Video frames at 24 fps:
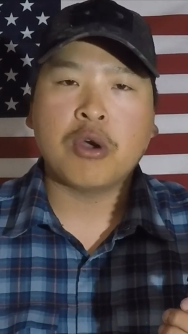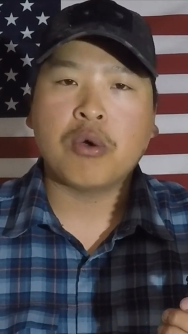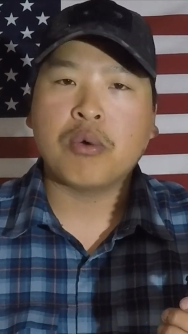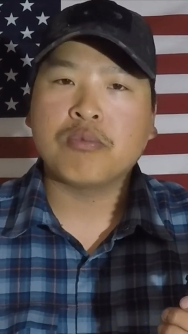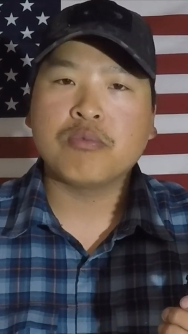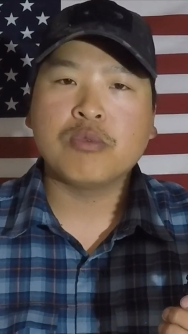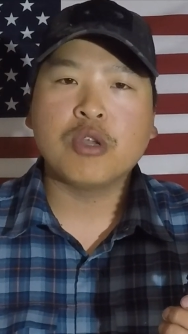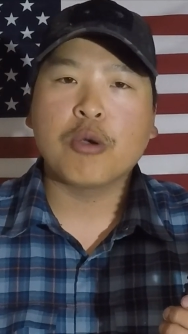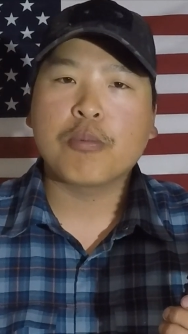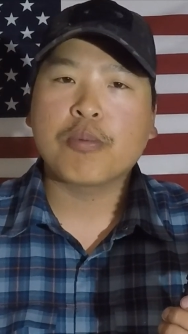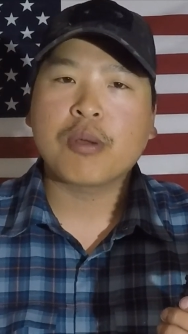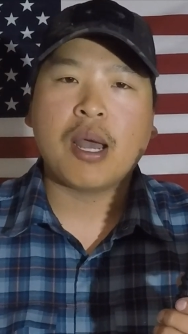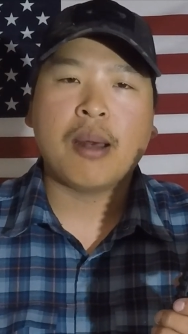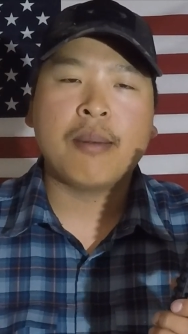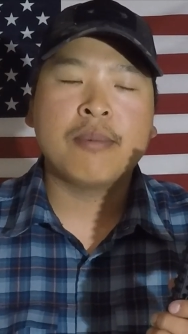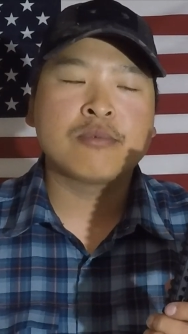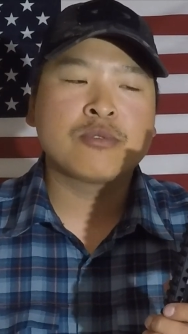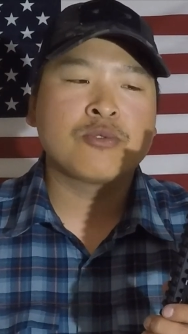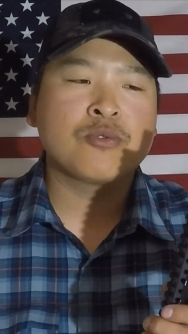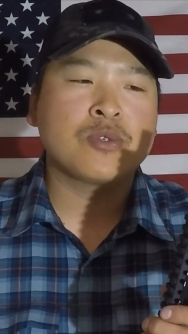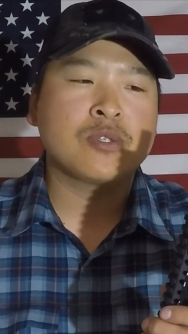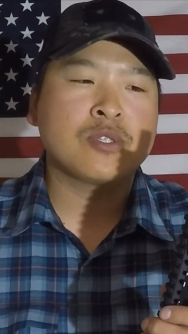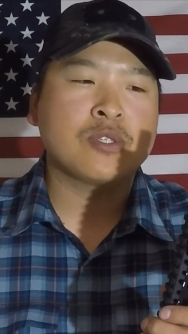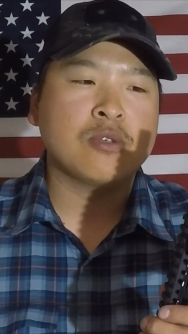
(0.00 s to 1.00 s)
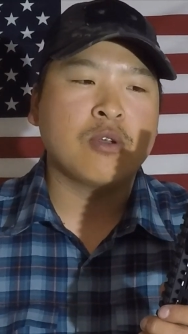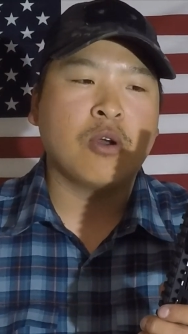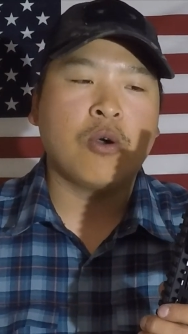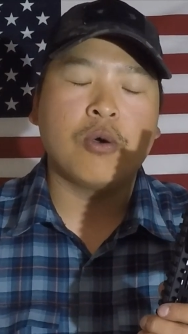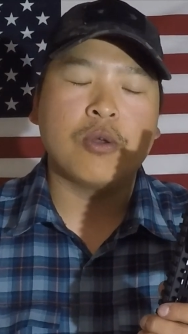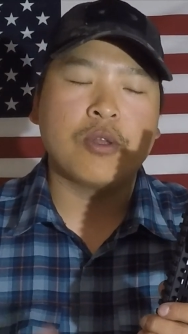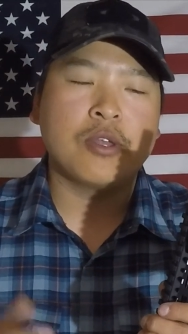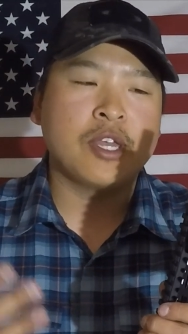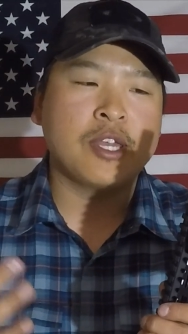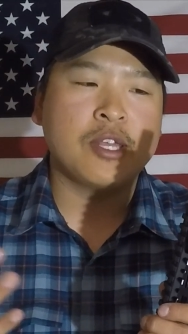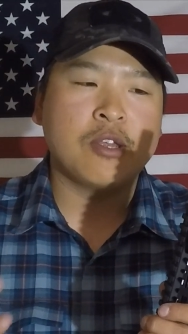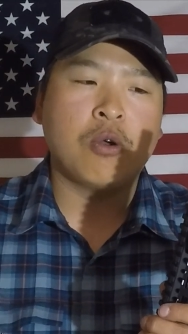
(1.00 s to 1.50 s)
No problems
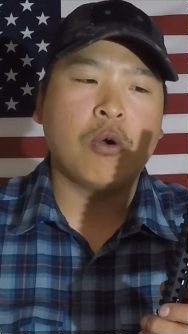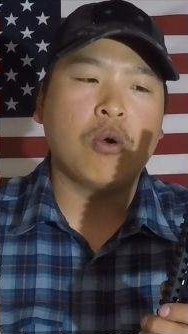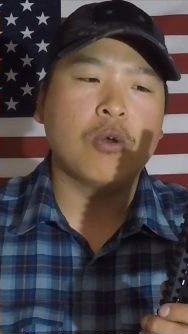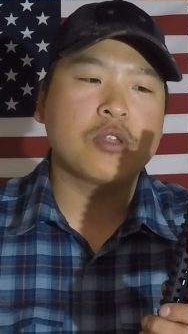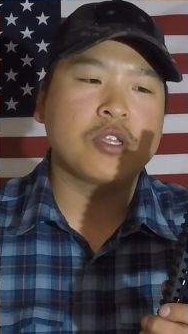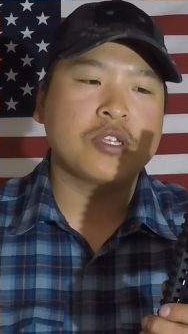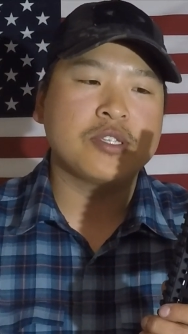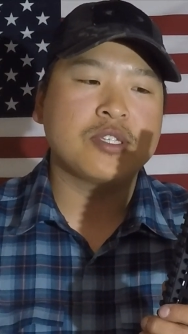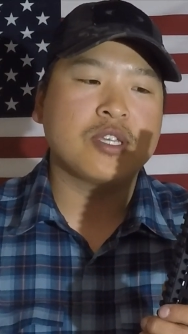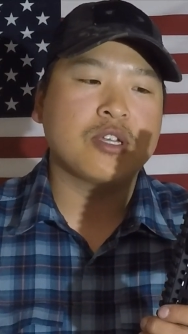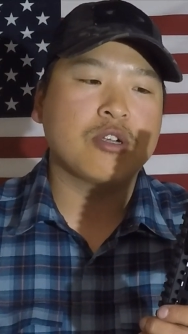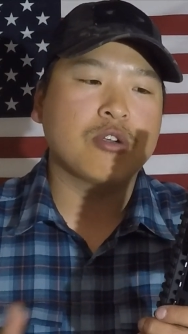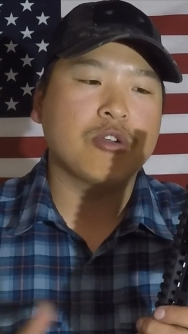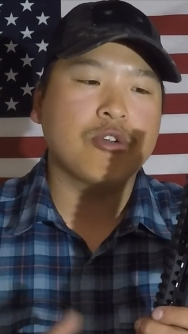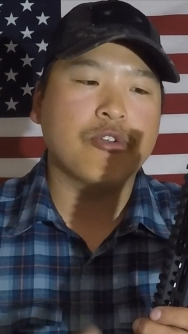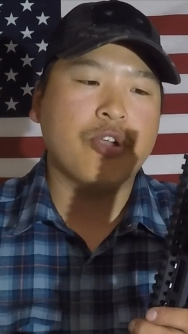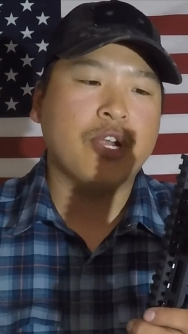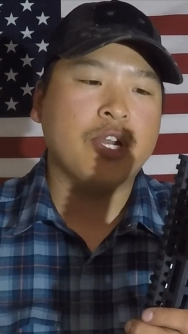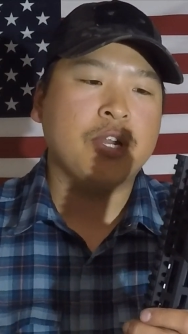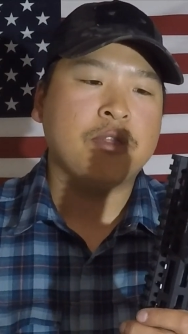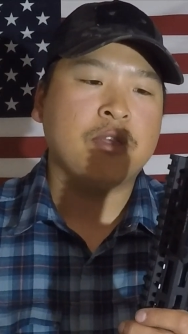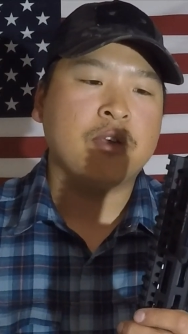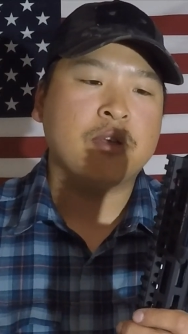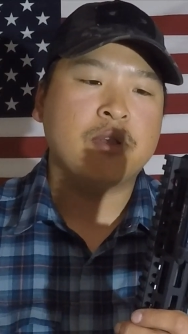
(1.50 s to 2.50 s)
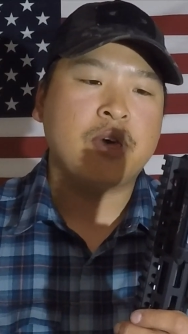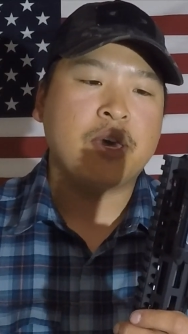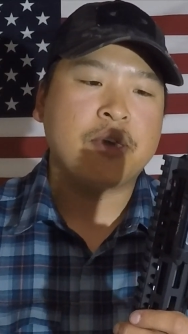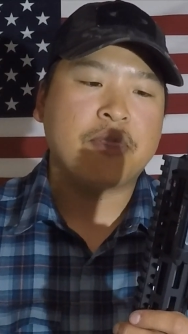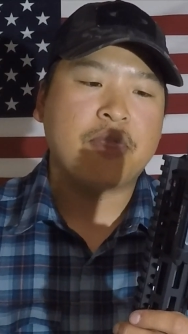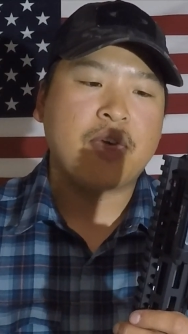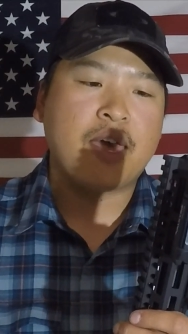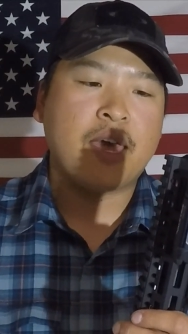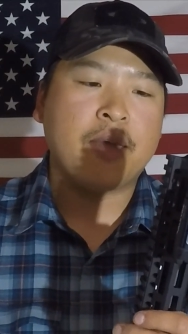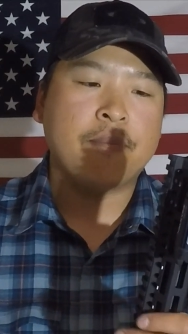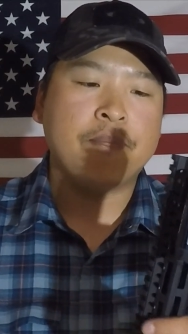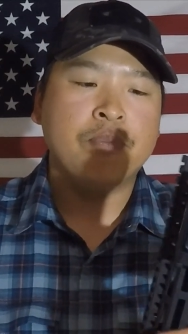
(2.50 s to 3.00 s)
with it holding zero or anything like
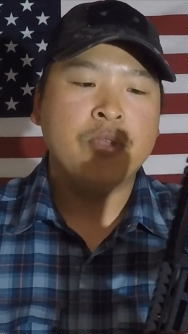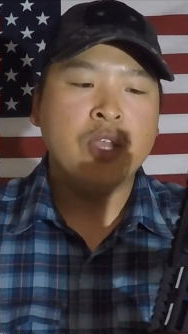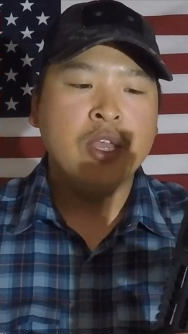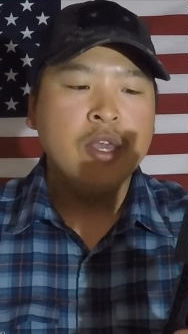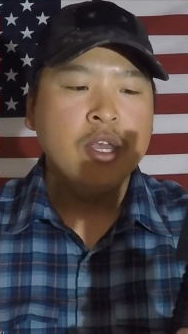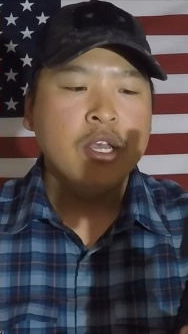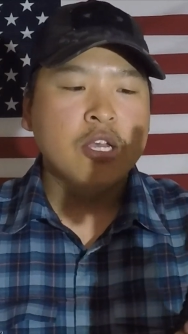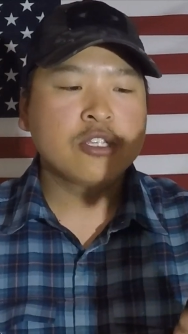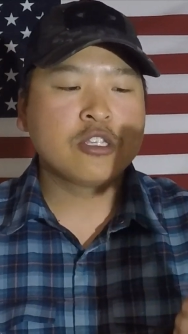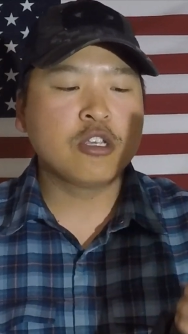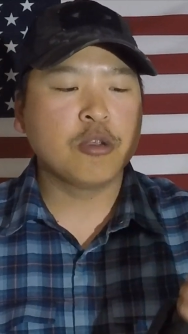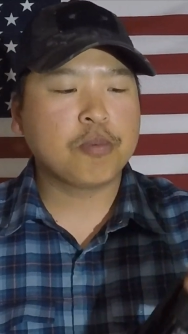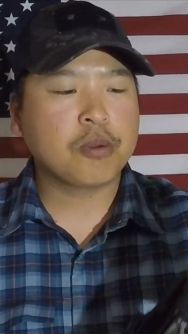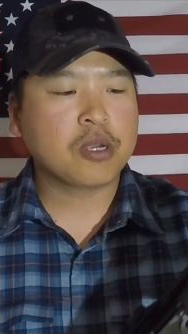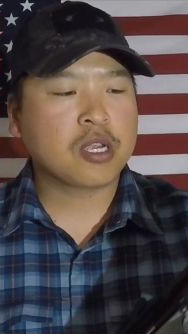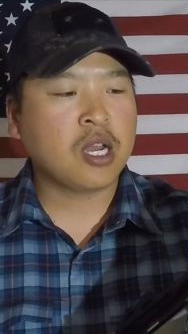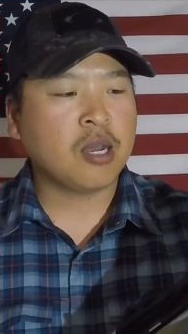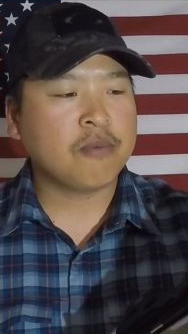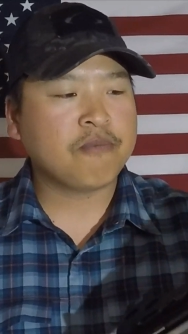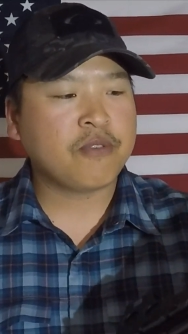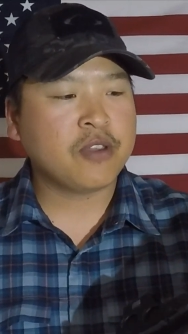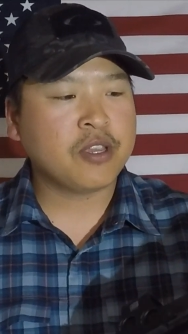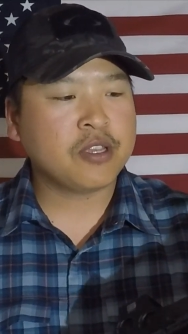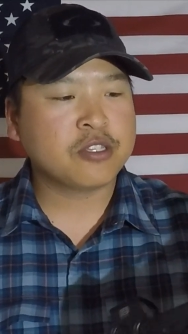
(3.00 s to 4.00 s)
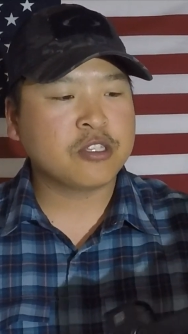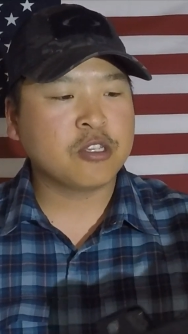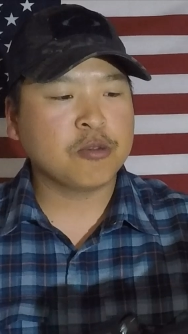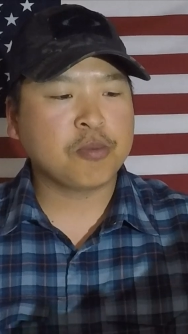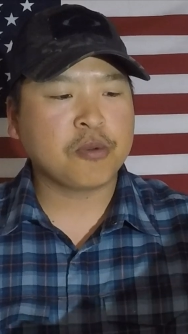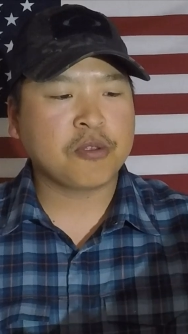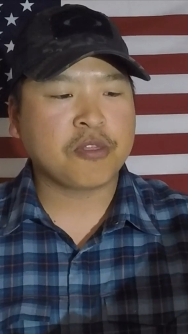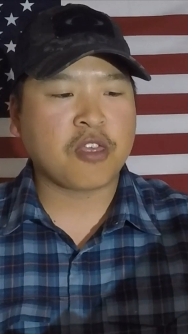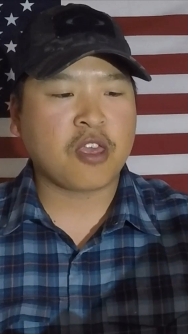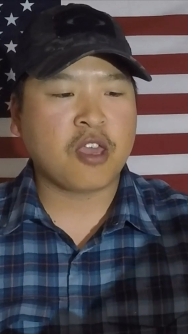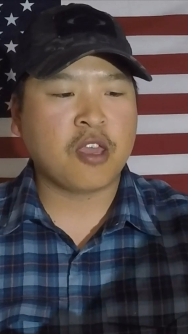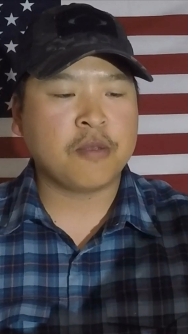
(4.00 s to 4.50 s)
that. Super comfy, super
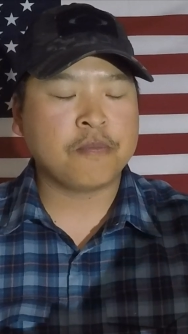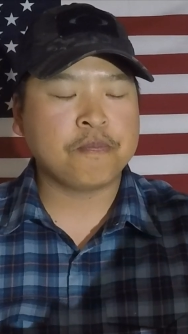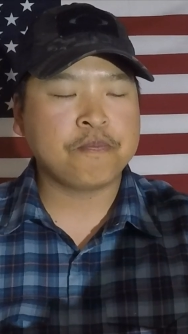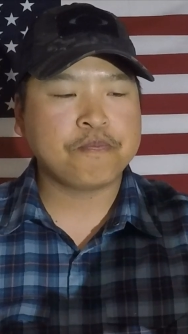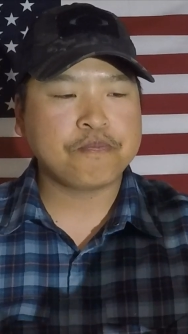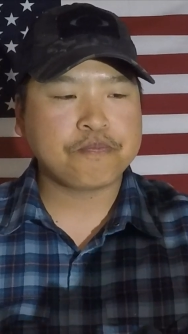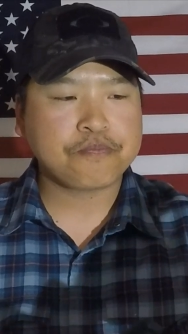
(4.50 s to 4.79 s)
thin.